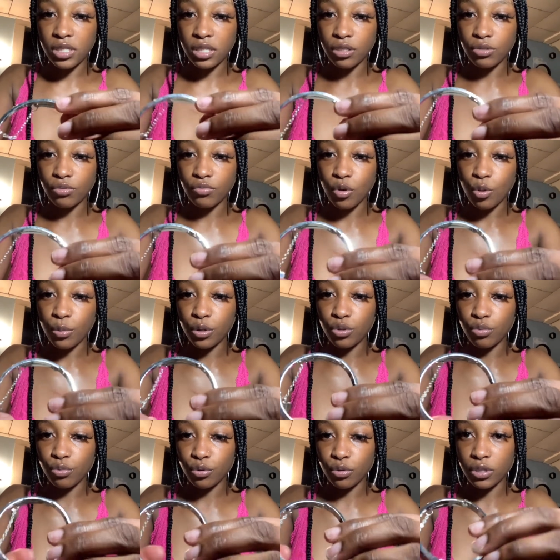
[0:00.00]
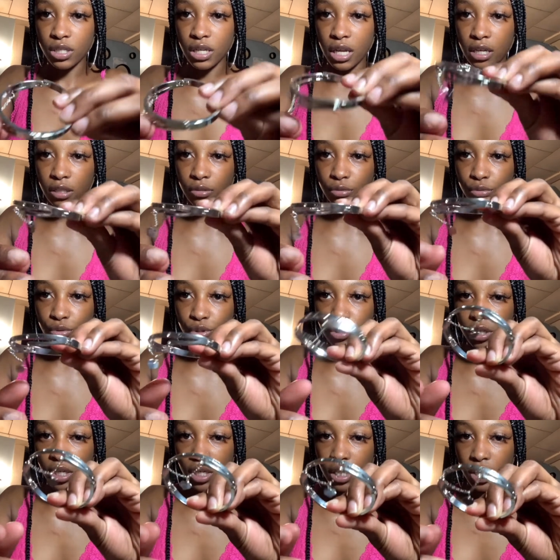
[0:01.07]
and little Roman numerals and like a little
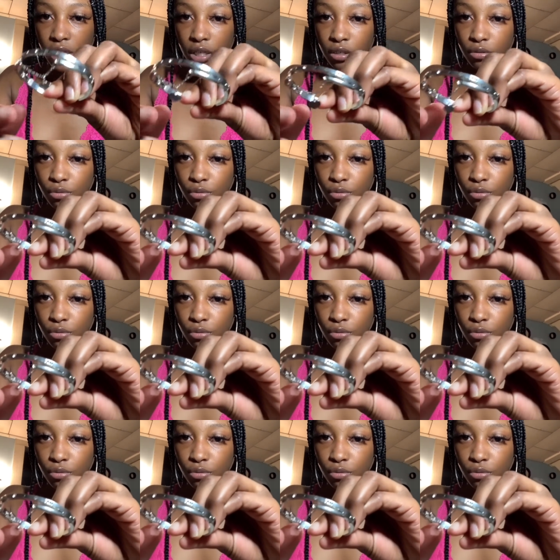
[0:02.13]
little